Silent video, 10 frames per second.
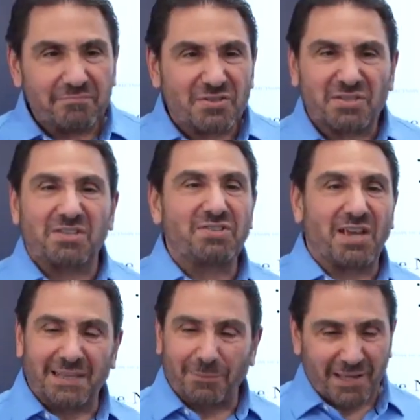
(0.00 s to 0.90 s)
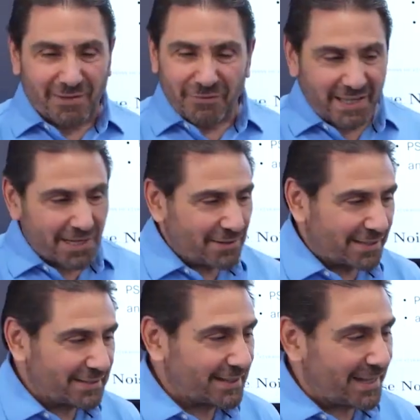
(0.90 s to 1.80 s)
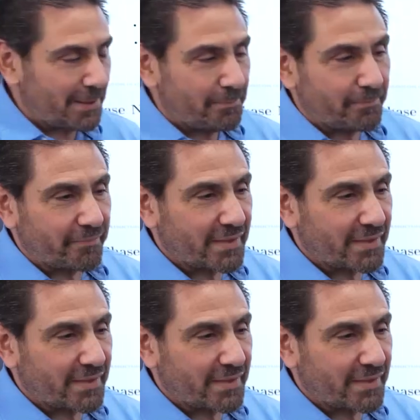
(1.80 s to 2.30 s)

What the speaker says: SIG-gen that we have laying around the lab